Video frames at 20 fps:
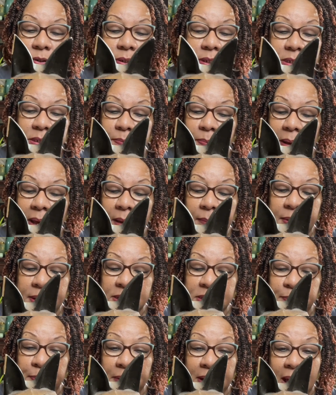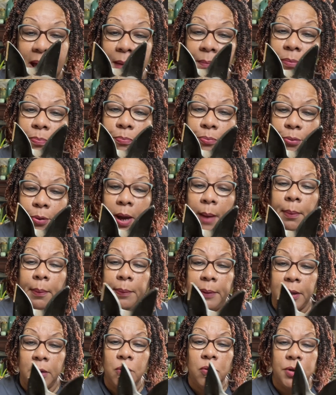these babies, but I'm
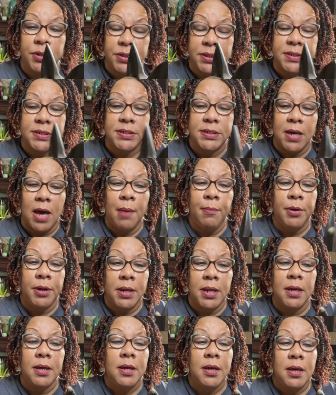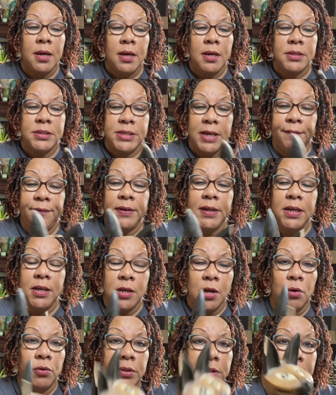probably going to sell. I'm gonna definitely
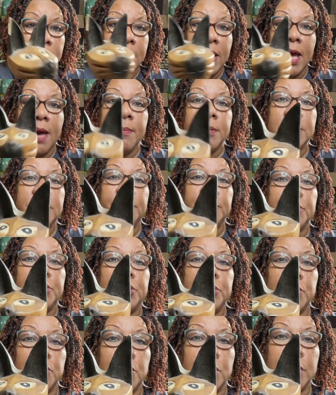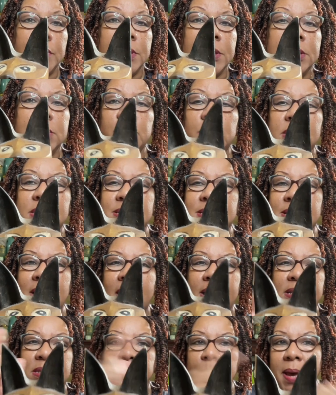note the damage for sure. This one is
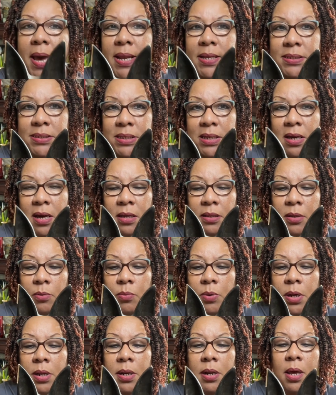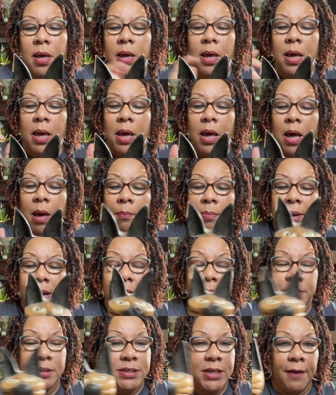not as bad as the other one, but
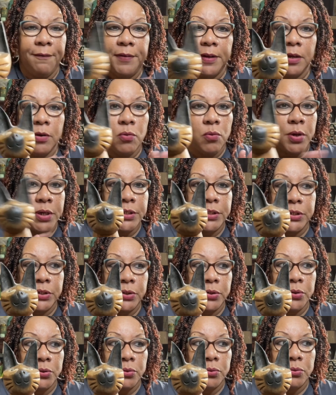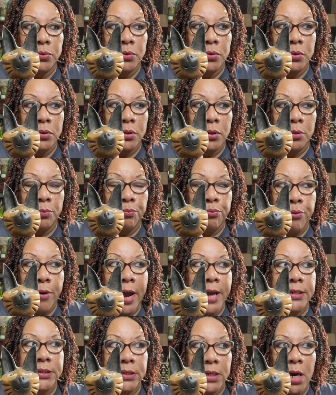I'm definitely going to
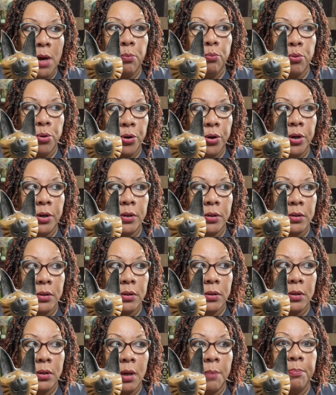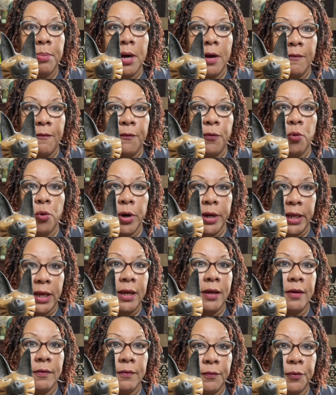price upward above
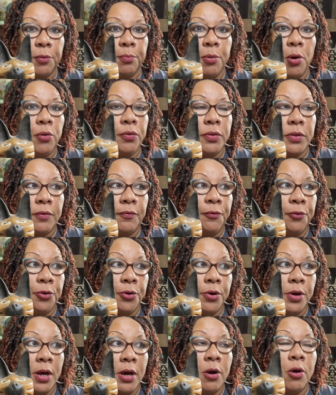40 for both, for